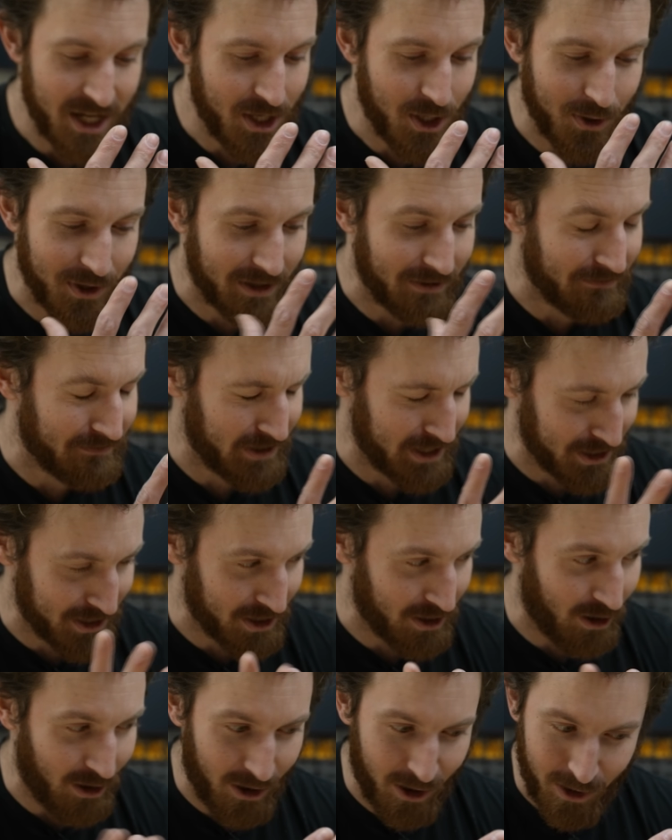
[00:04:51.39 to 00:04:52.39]
You can
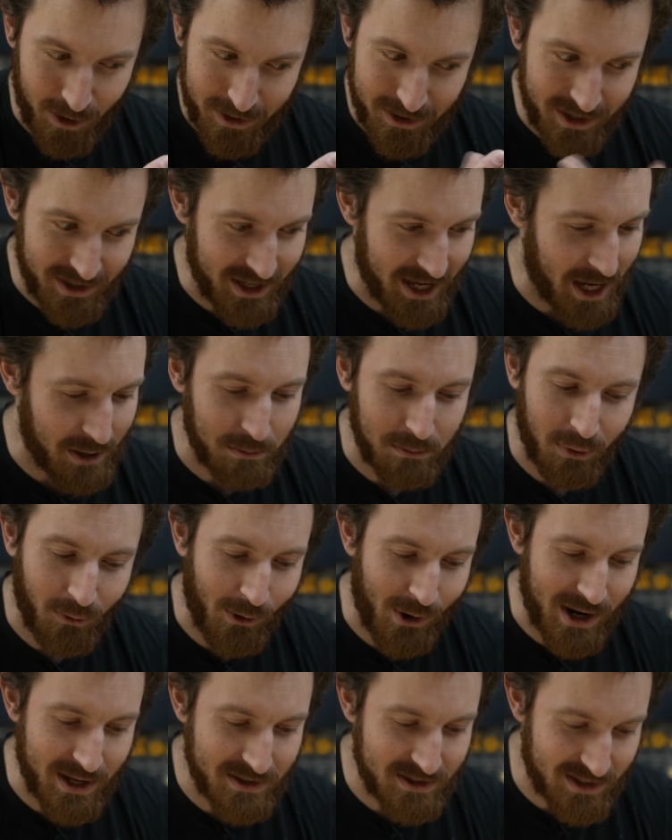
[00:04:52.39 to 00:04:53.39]
configure all the
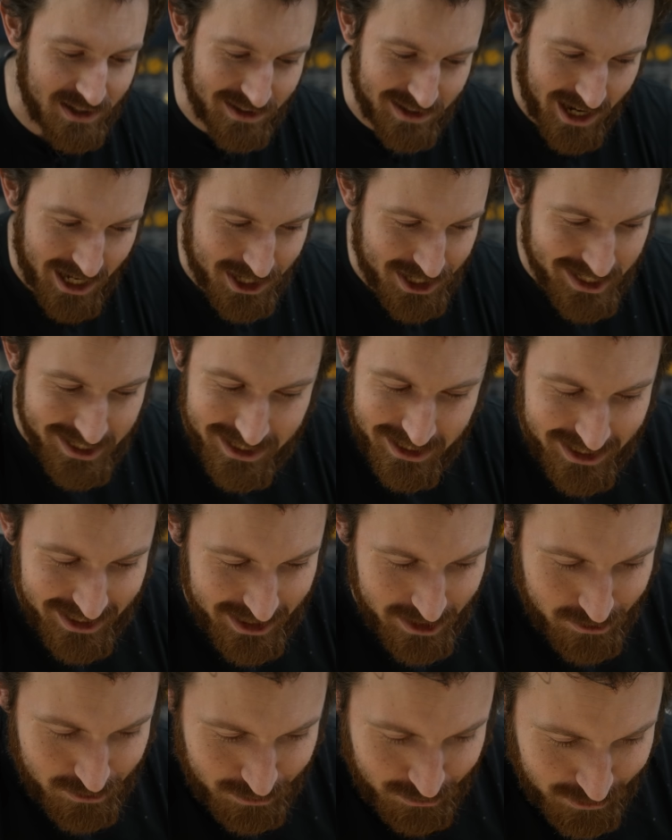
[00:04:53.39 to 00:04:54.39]
endpoints. It's actually,
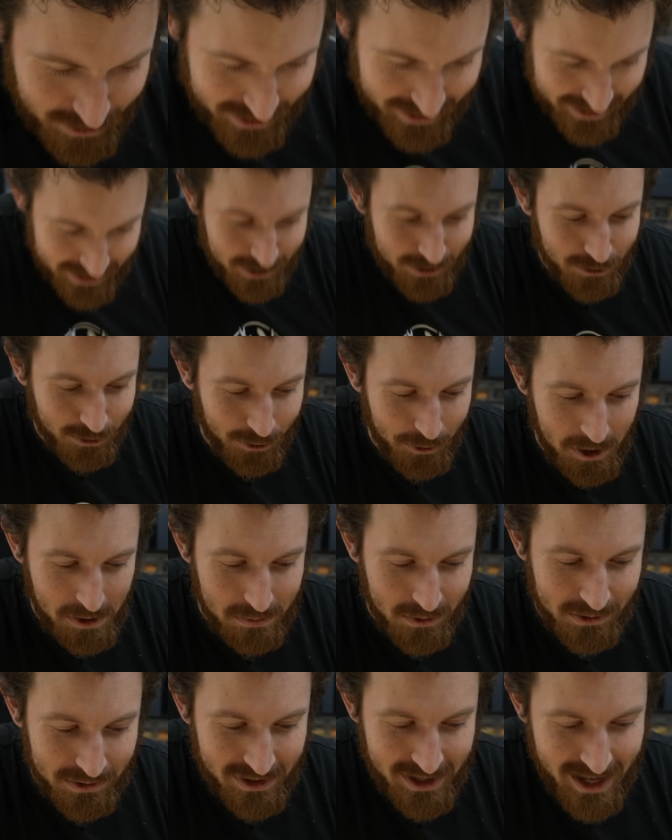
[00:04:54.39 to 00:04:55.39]
it's really
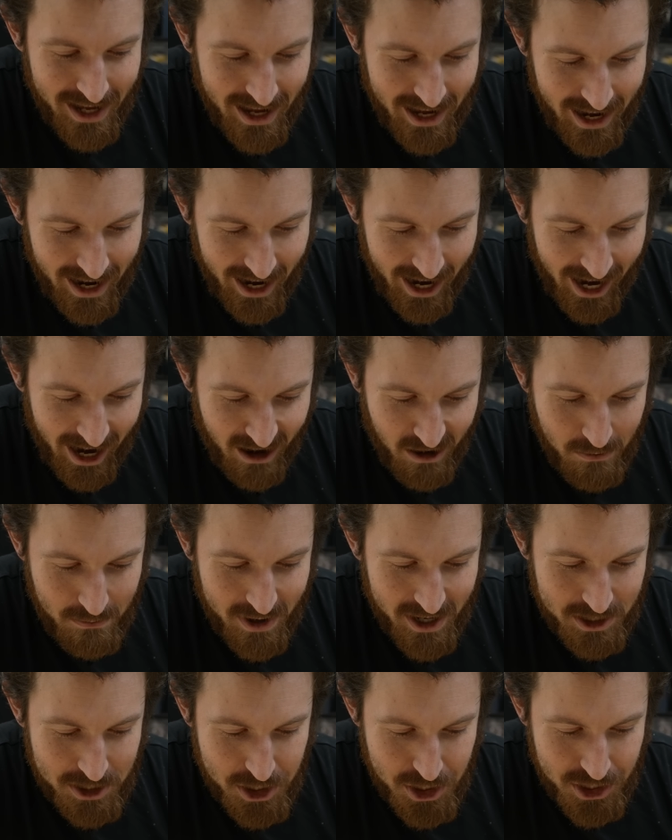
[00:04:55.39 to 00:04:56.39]
incredible how
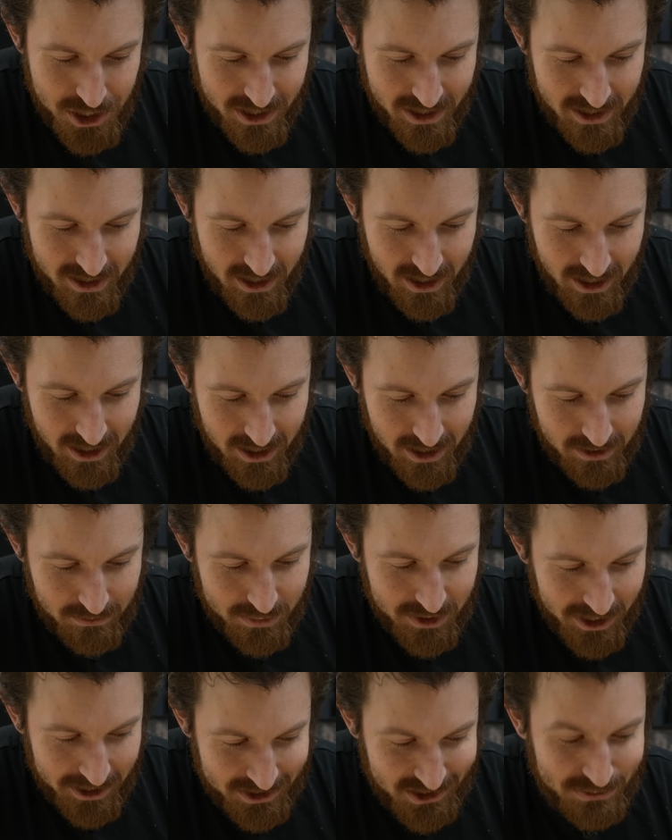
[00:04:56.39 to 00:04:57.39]
much
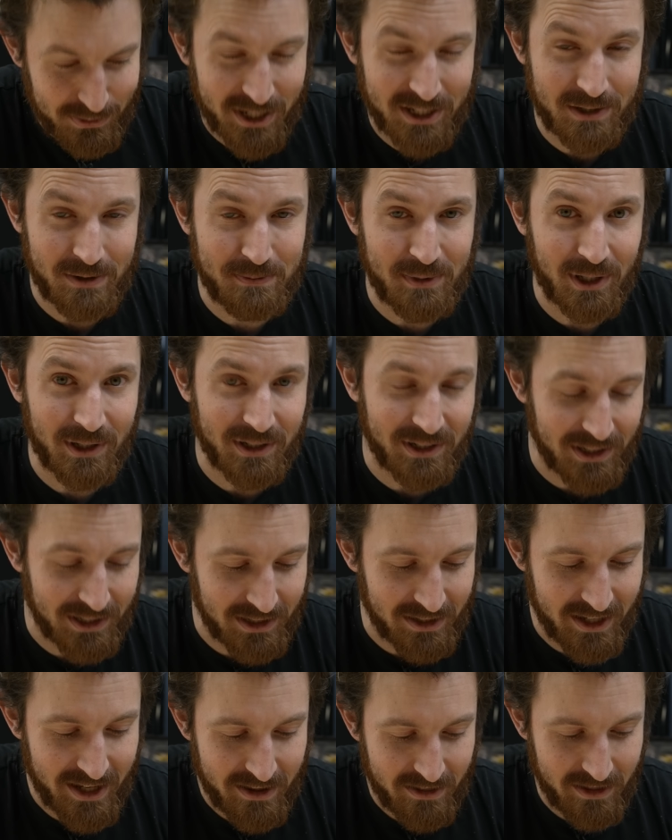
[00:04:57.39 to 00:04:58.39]
um, customizability
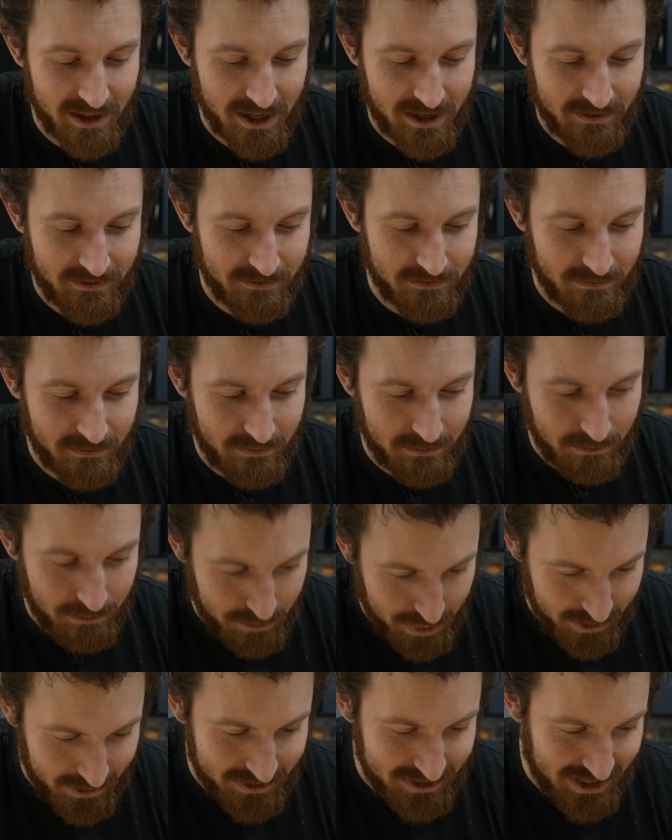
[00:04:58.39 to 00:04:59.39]
they've
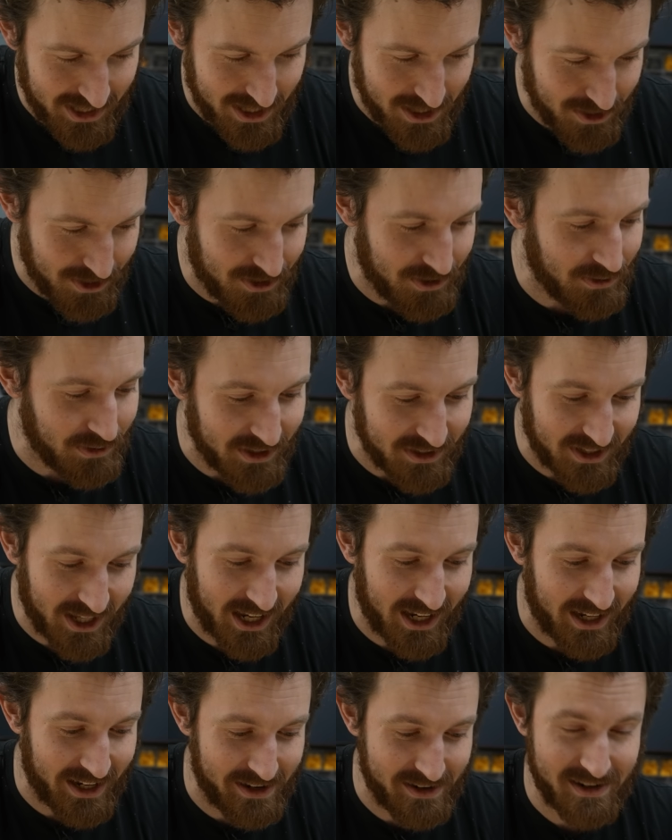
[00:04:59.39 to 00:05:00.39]
built into this
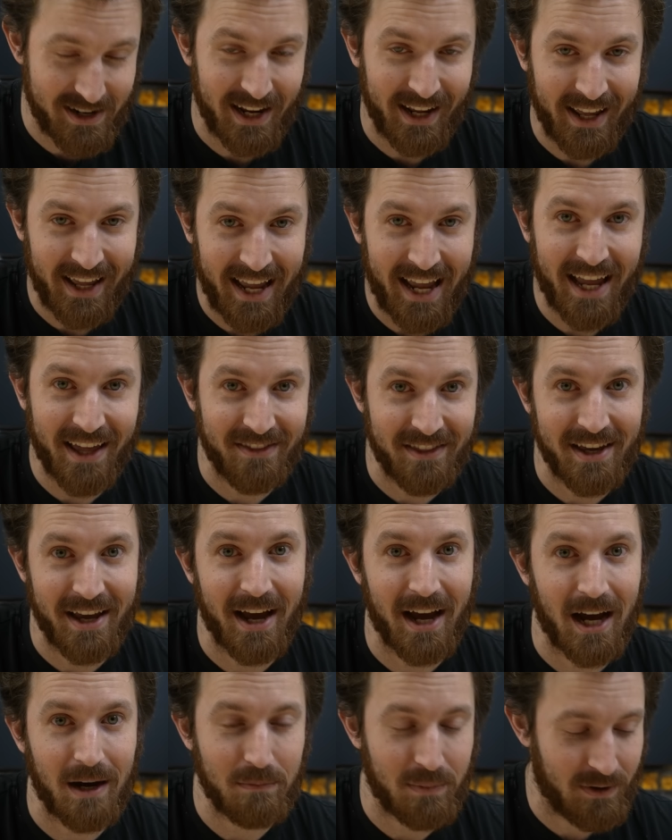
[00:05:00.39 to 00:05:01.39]
hand and the
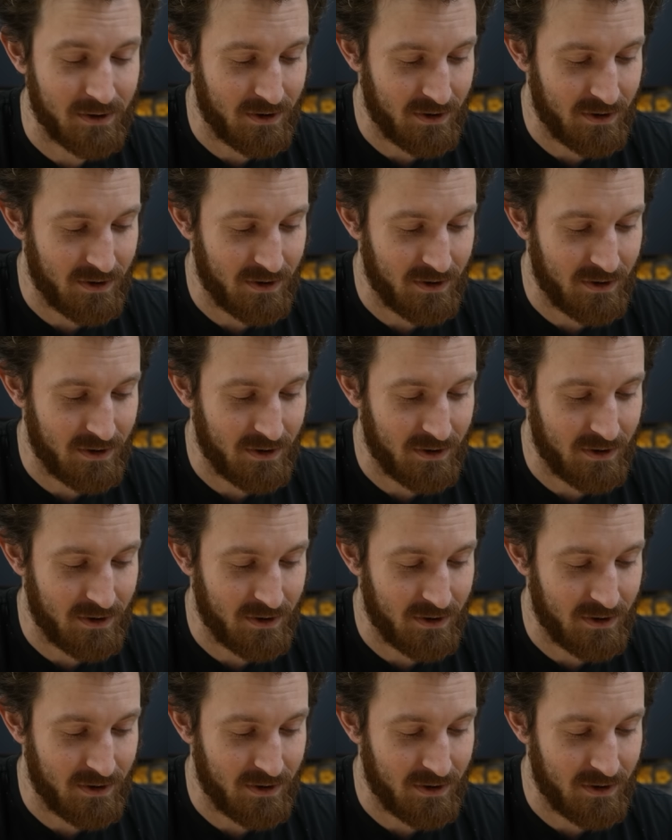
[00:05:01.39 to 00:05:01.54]
app,